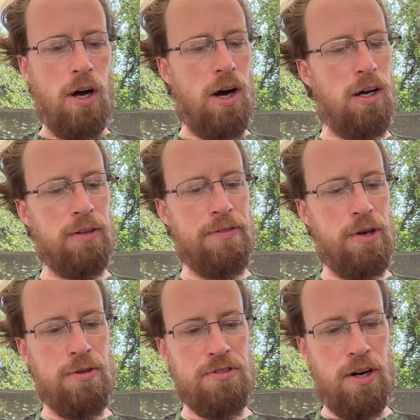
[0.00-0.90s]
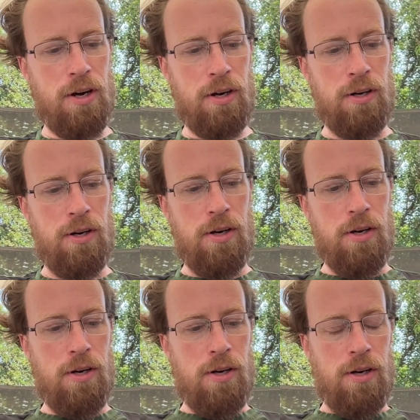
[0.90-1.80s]
all of those are
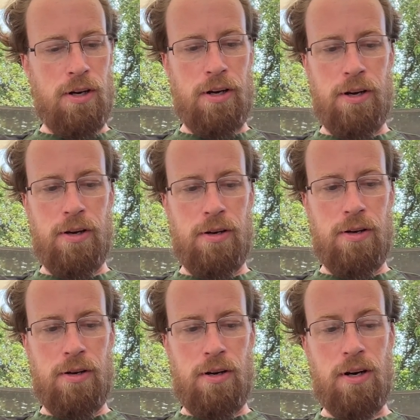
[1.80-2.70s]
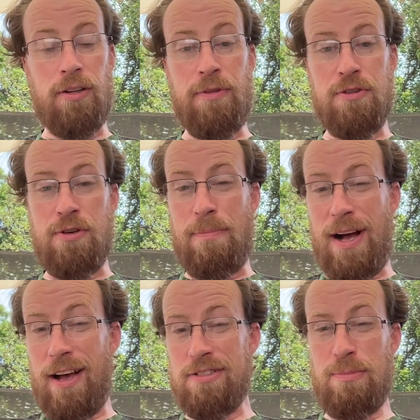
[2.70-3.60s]
all of those are
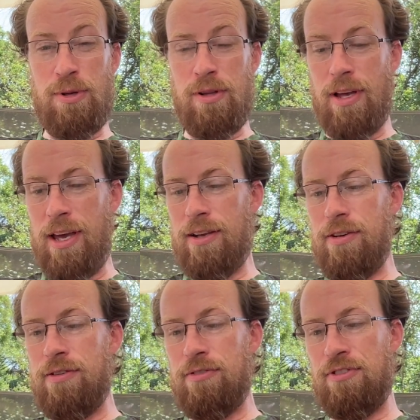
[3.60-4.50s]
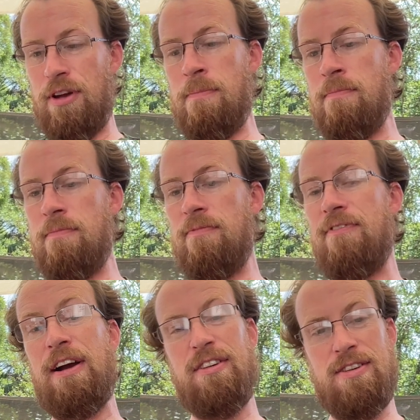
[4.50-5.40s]
possible, and some
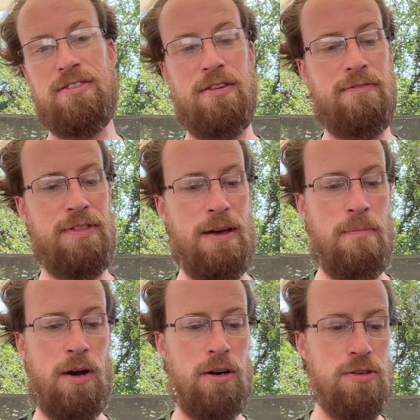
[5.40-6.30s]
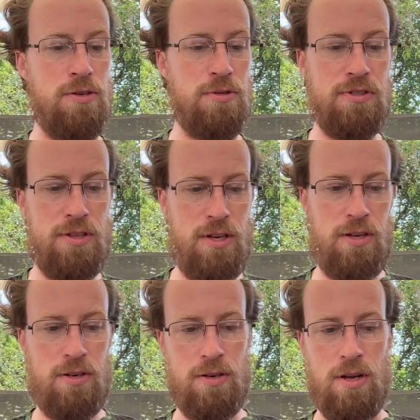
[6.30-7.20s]
variant of them are used
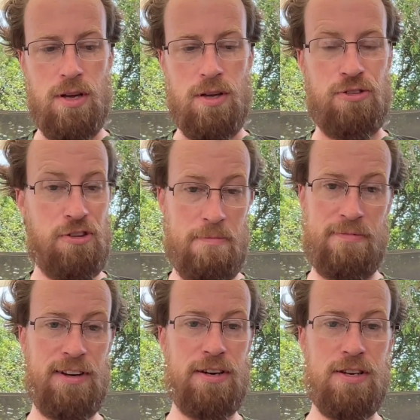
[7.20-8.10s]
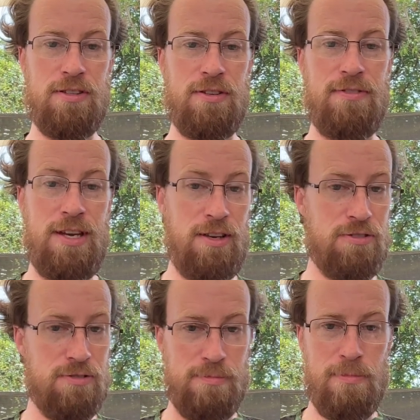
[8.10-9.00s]
in some variant of
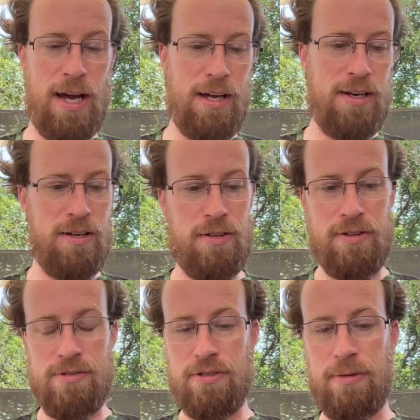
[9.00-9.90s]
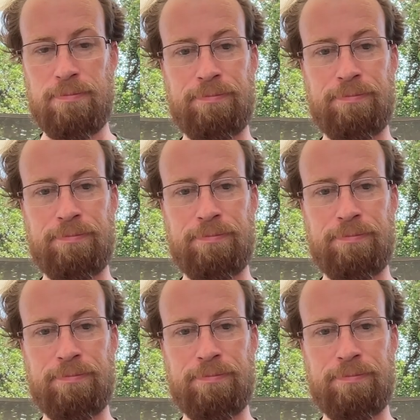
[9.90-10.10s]
inks, mine and others.